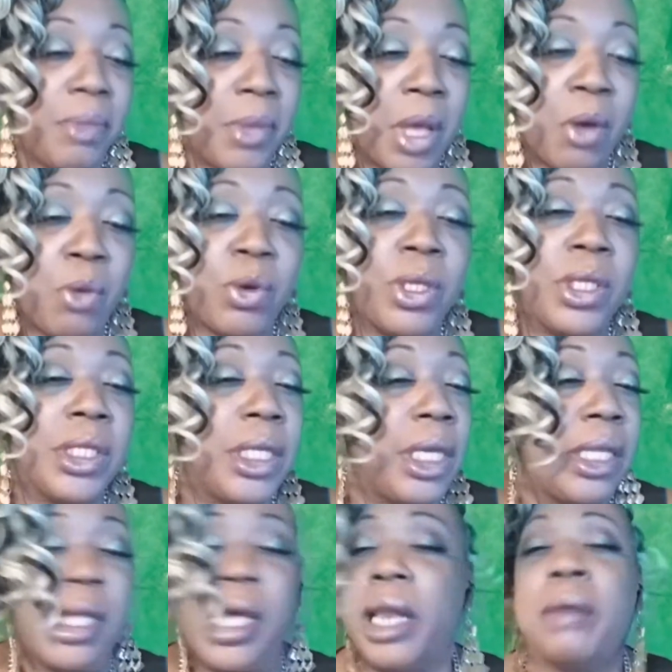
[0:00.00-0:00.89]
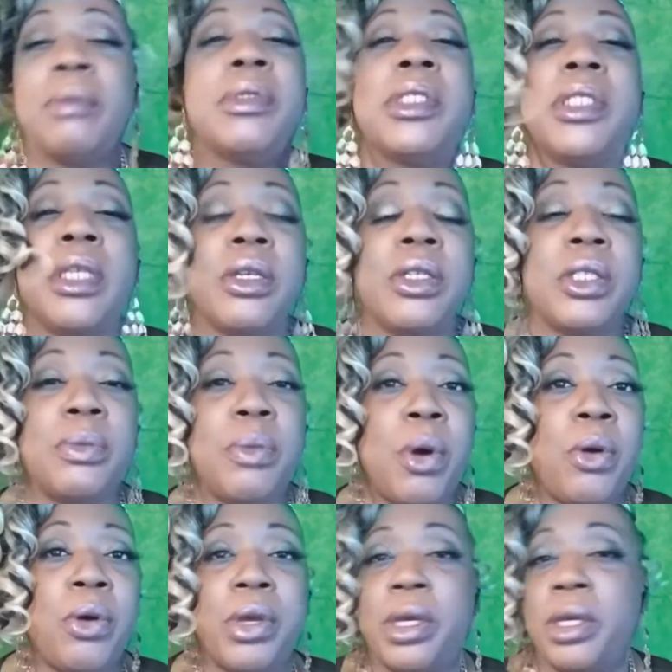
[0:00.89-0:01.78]
And we see that I'm still
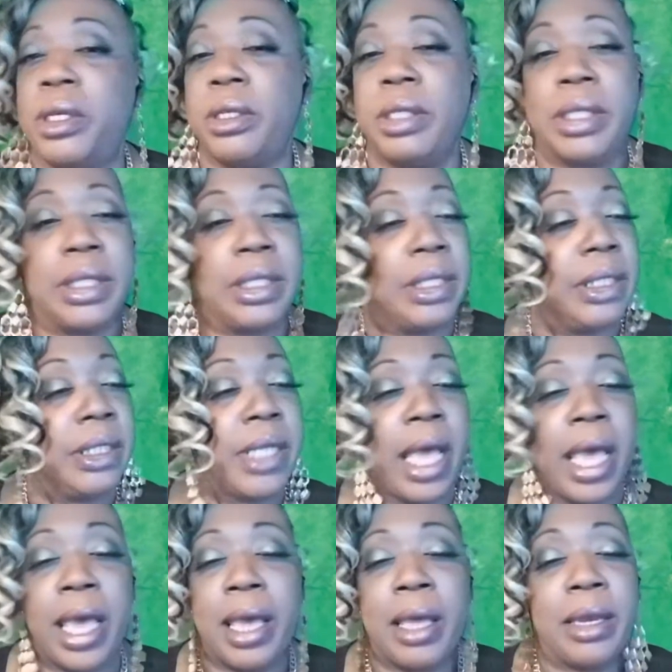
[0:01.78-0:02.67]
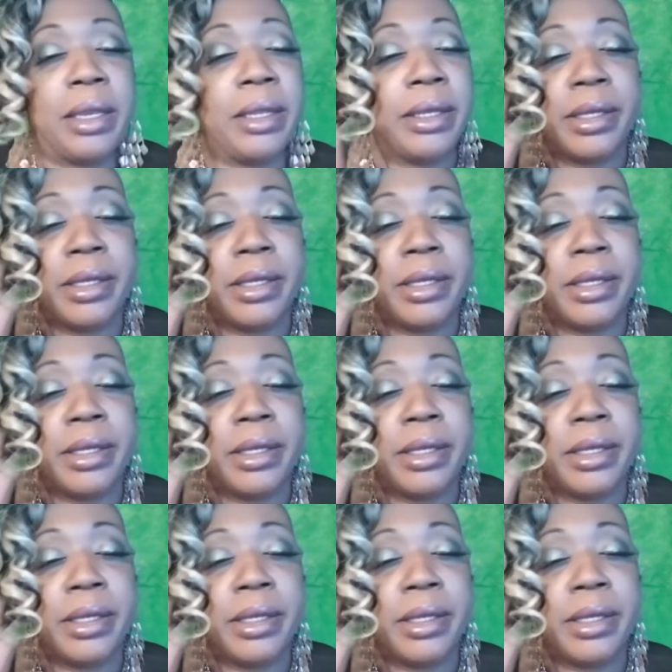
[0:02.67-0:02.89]
smoking. Sad.